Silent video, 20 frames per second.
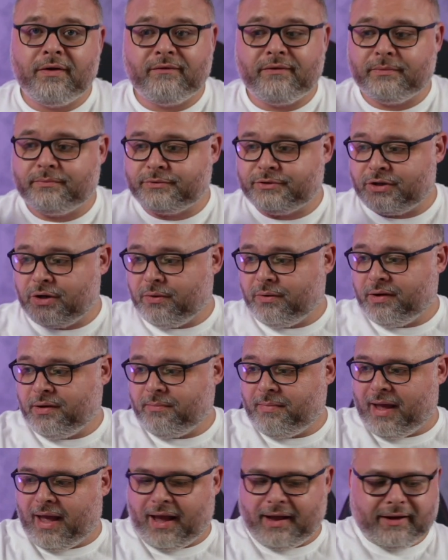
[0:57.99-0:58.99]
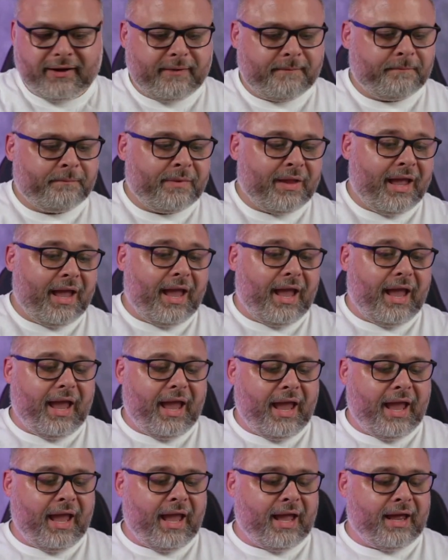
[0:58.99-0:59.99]
of them's going back.
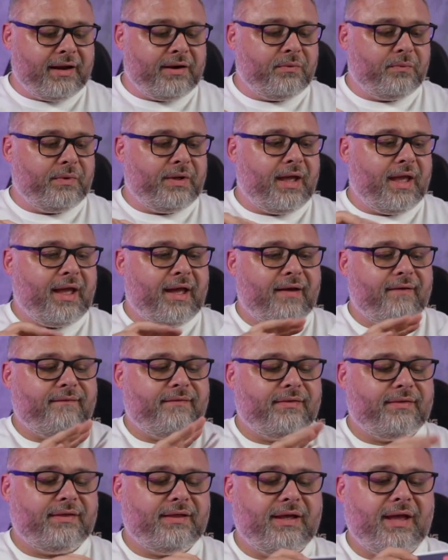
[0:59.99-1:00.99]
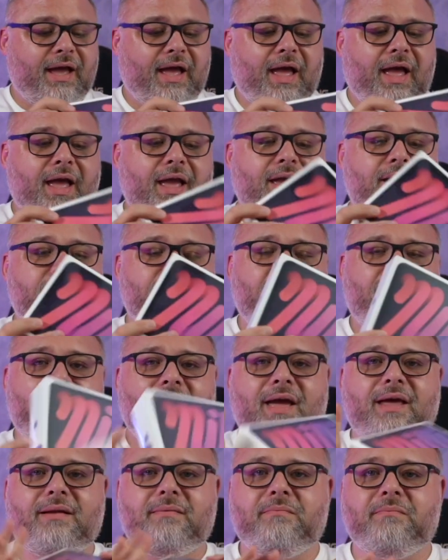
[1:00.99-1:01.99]
And we have the
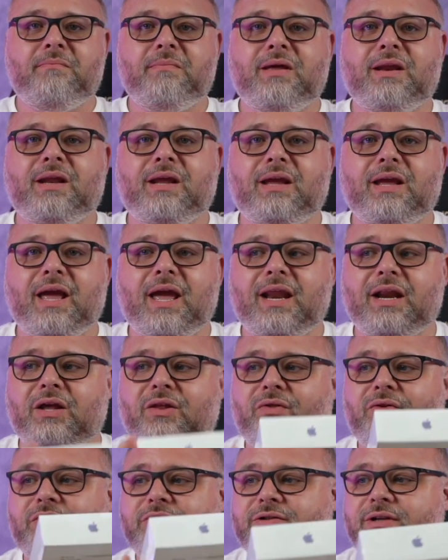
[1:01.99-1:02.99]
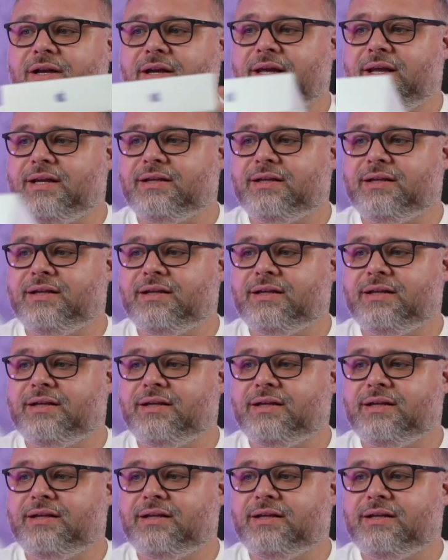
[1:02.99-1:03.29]
iPad mini, and it looks like it